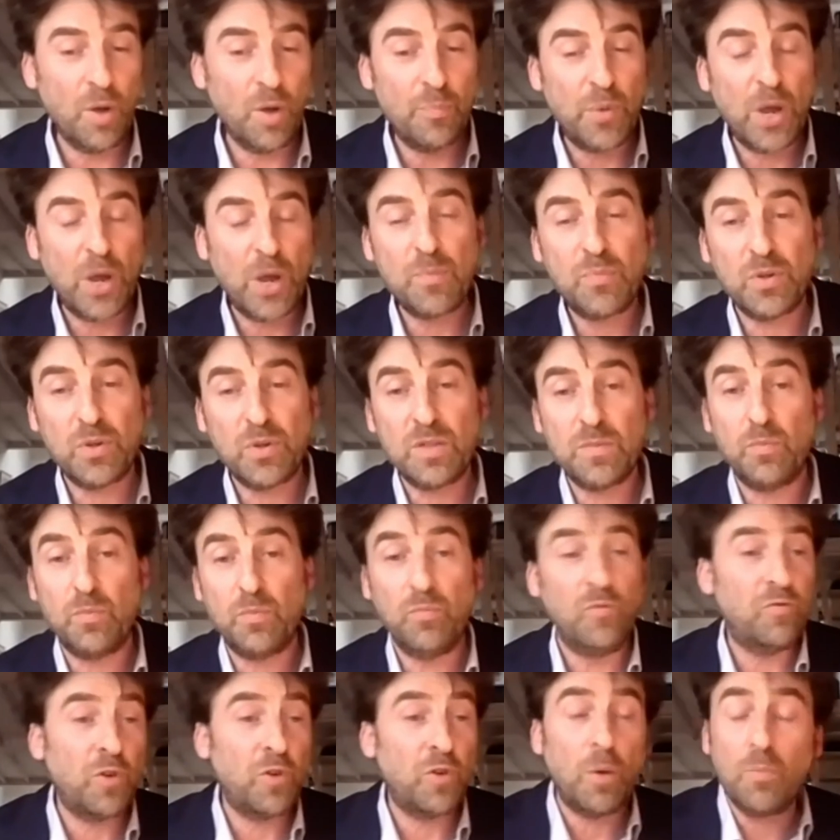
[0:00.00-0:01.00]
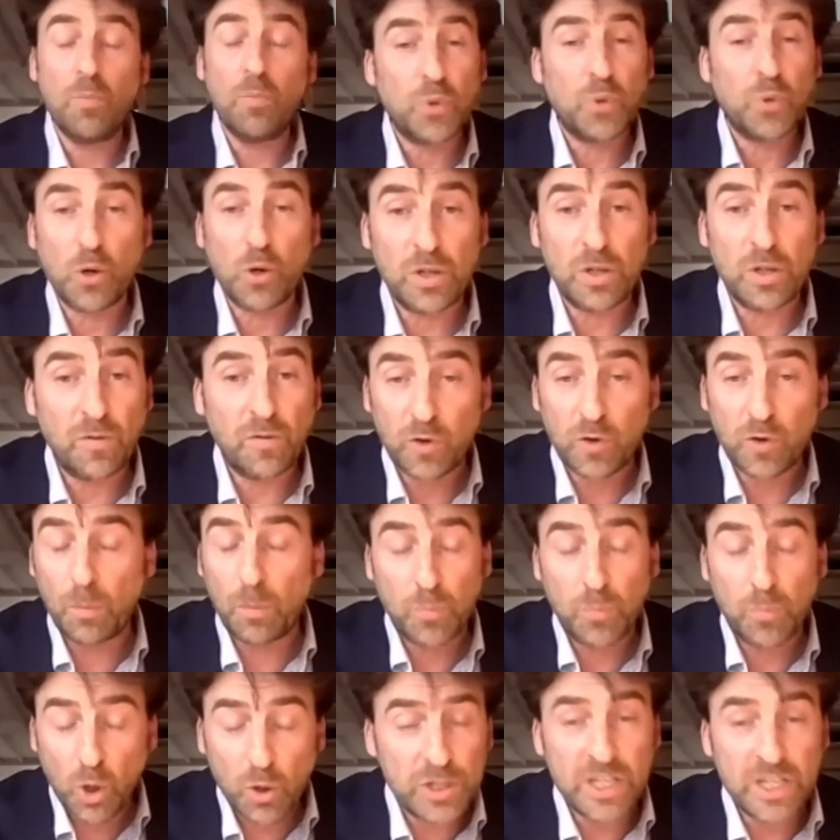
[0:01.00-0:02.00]
papers from
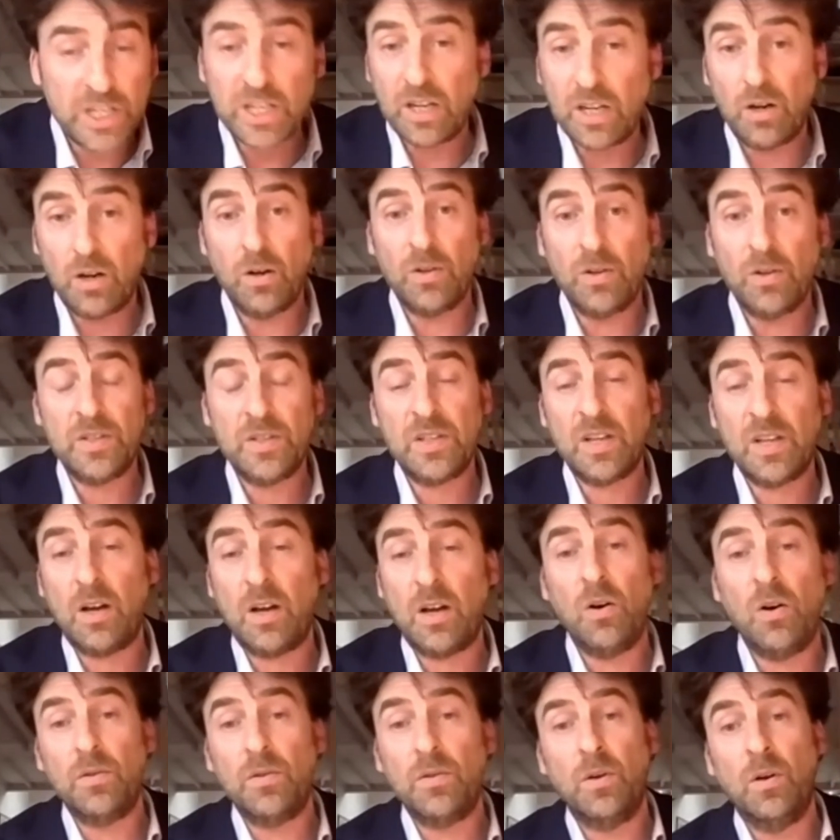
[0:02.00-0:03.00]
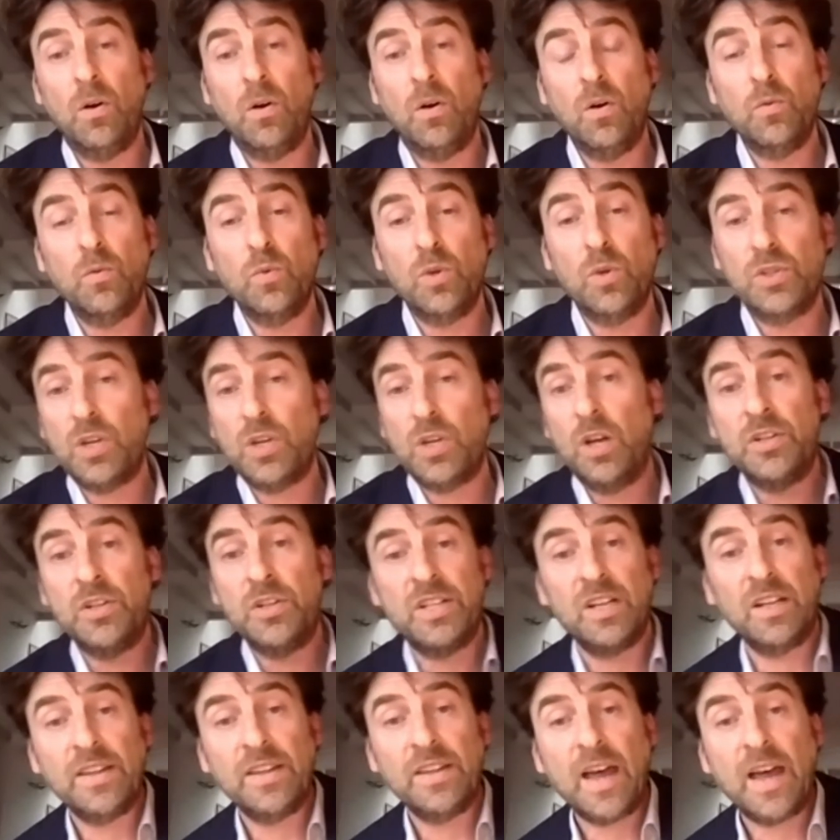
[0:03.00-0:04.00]
Prodi onwards
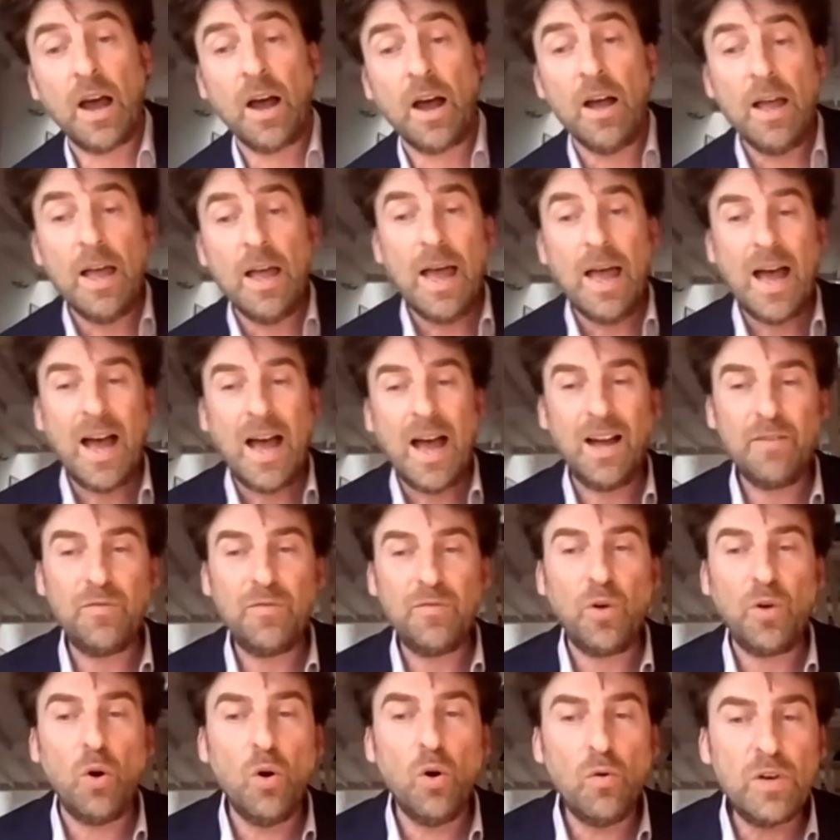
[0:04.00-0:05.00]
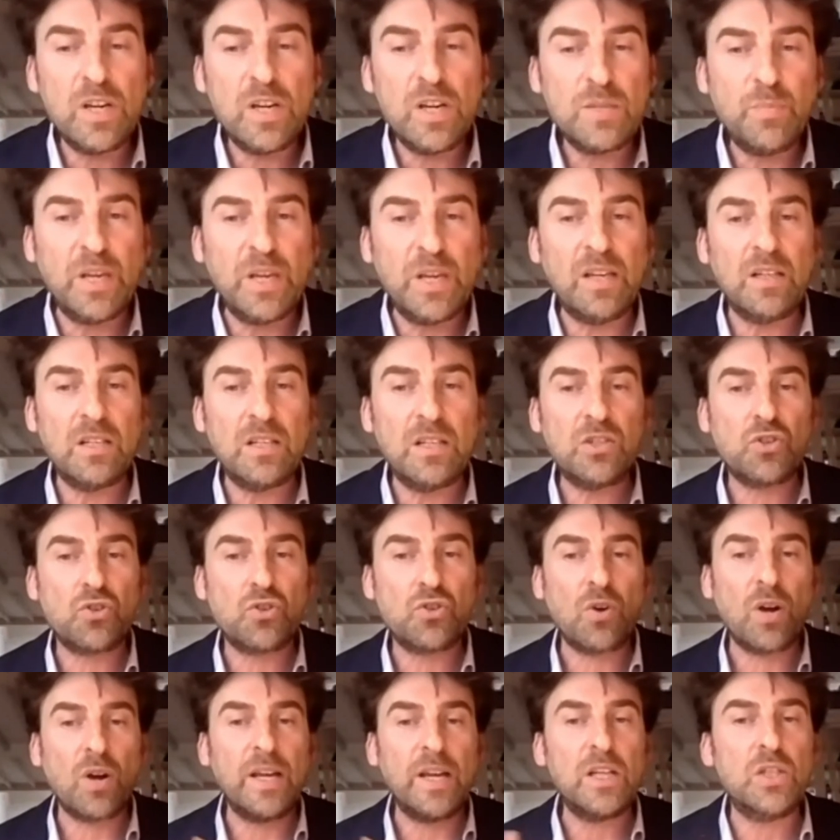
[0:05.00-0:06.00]
until now have always been
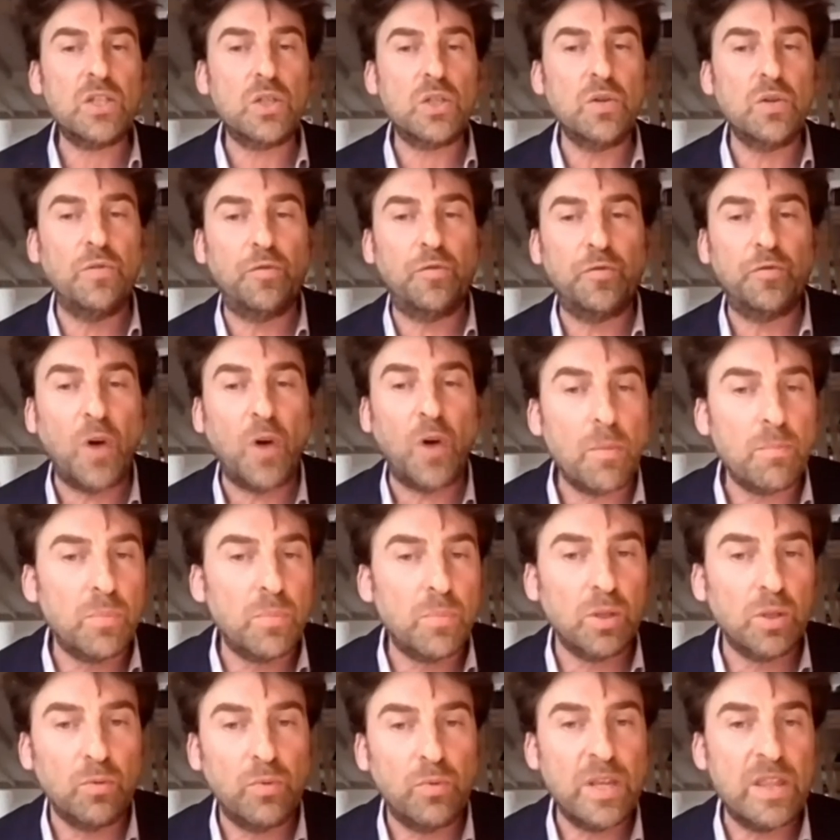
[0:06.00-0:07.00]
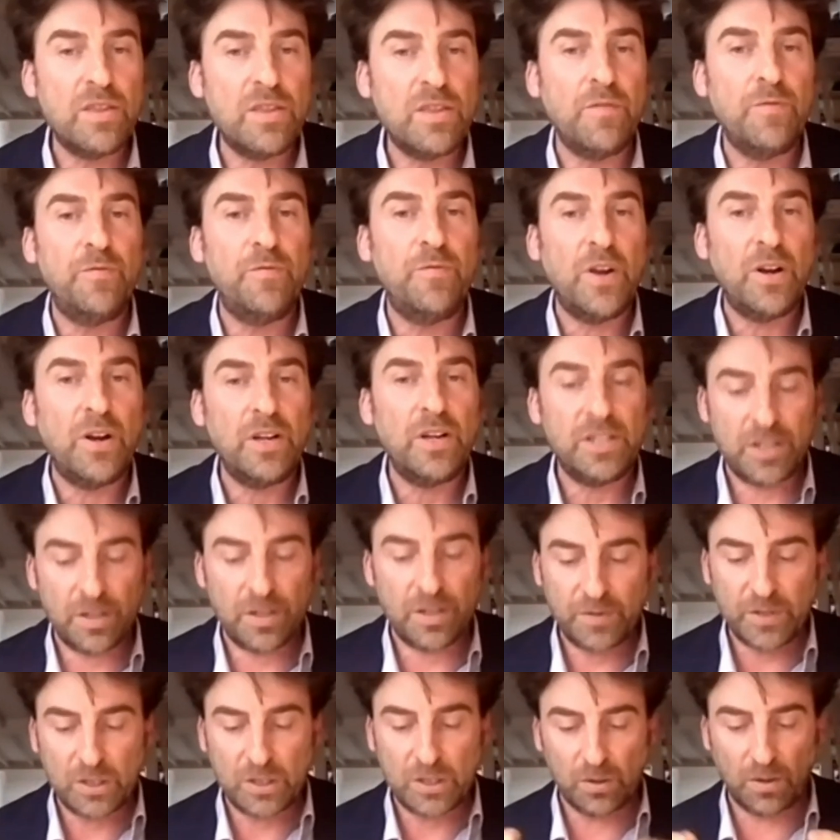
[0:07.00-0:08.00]
trying to fumble with the very
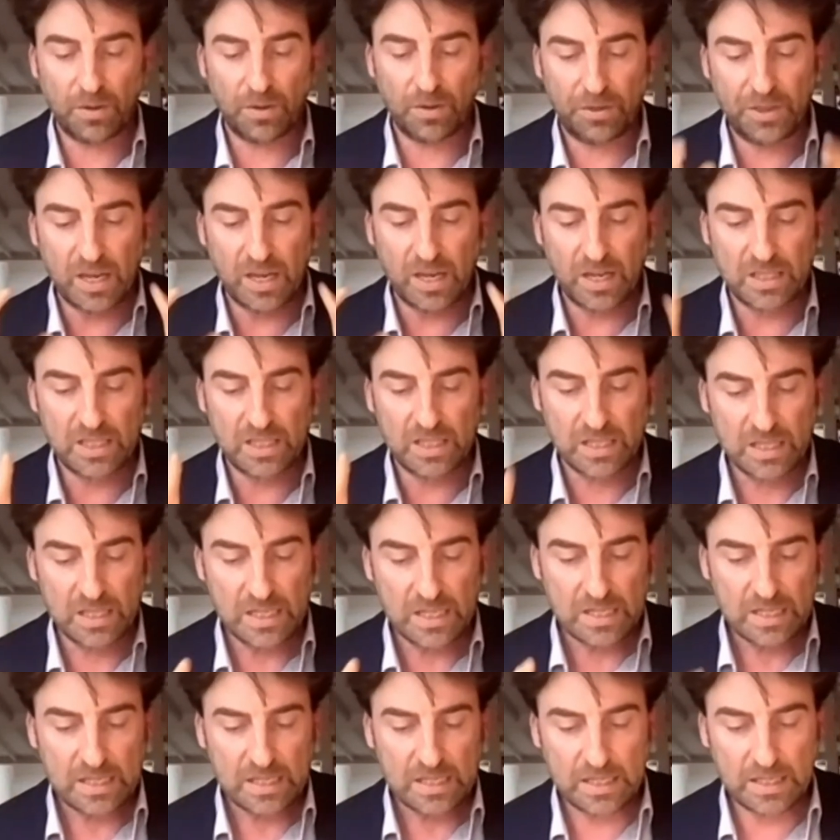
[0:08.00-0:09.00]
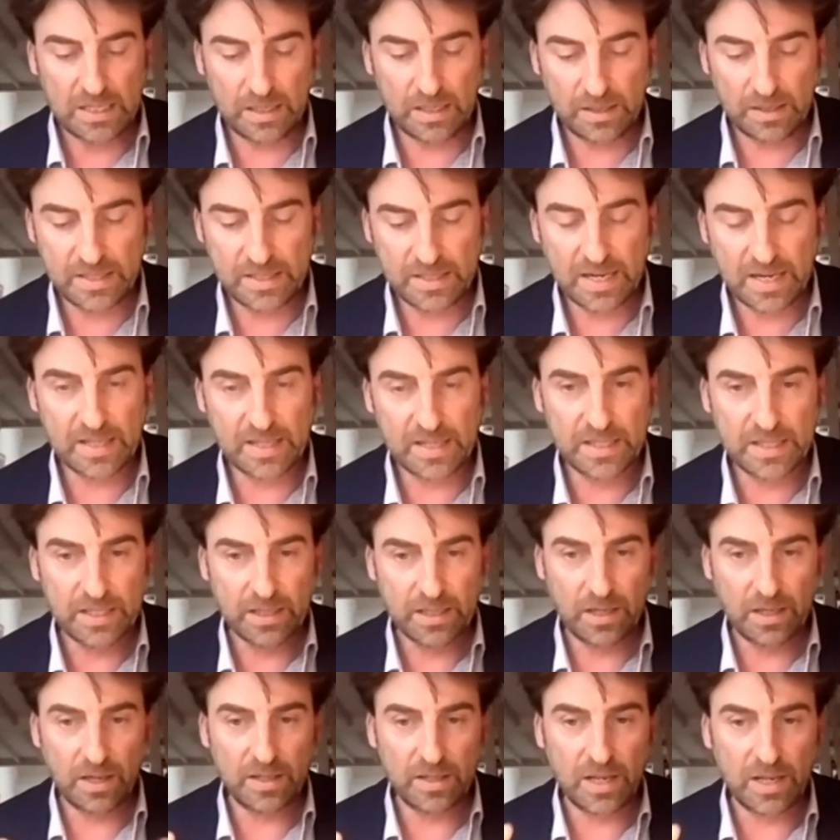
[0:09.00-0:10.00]
difficult things
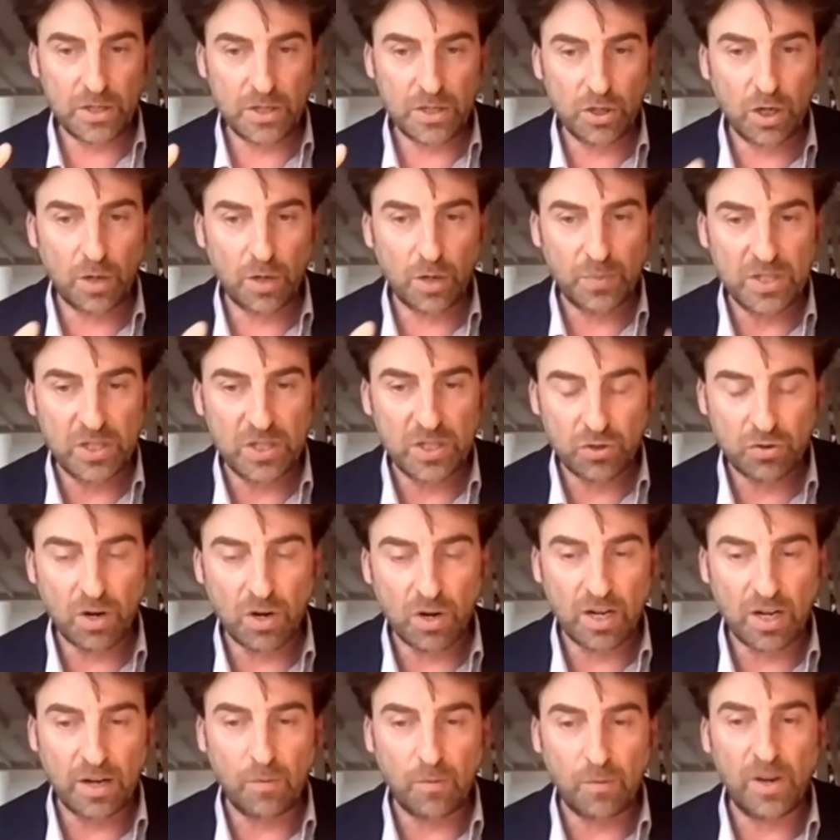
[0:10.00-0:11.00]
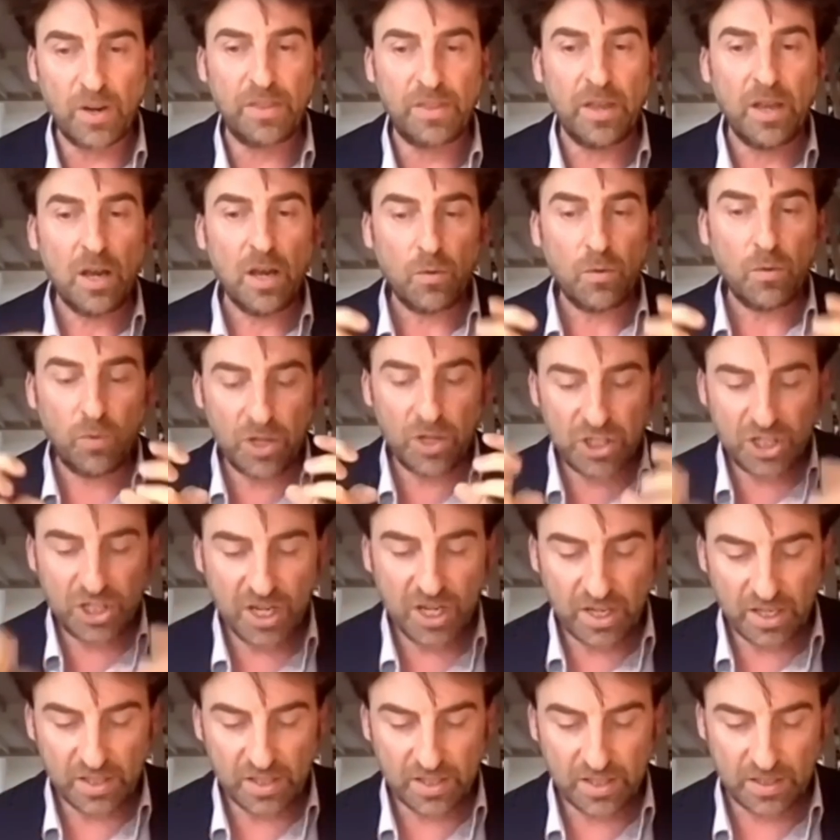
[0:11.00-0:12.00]
that Europe is struggling with, which
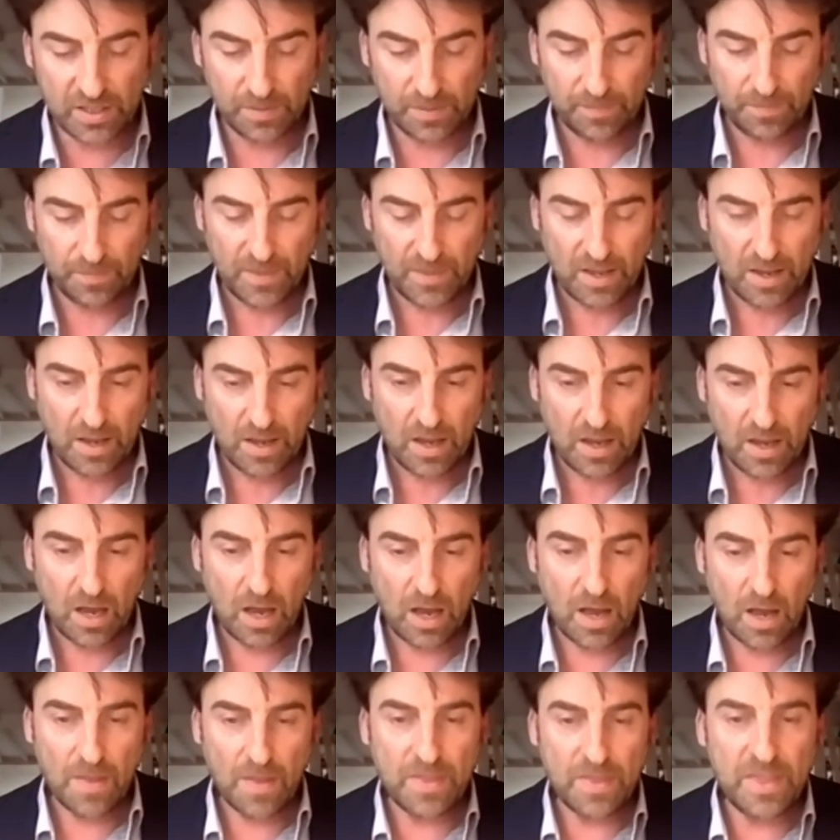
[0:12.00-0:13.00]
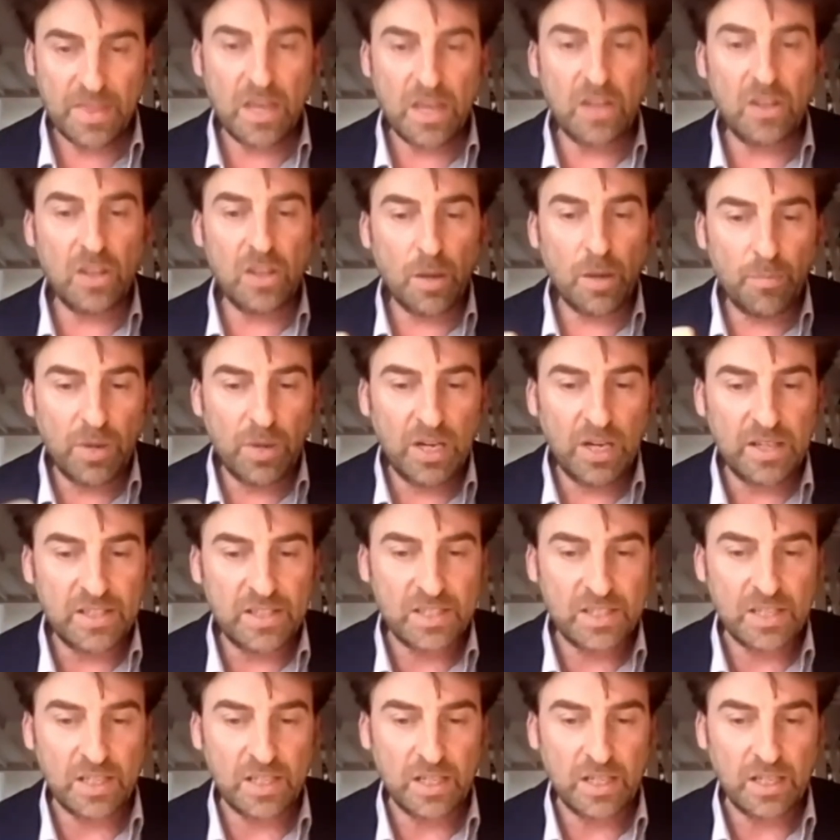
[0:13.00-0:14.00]
is the
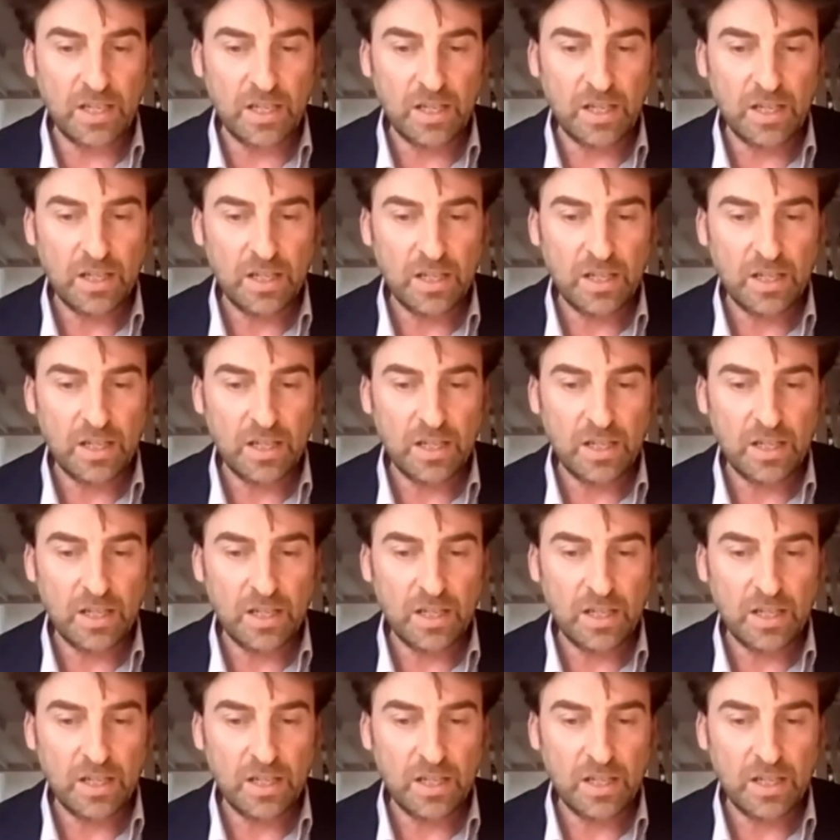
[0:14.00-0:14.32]
inability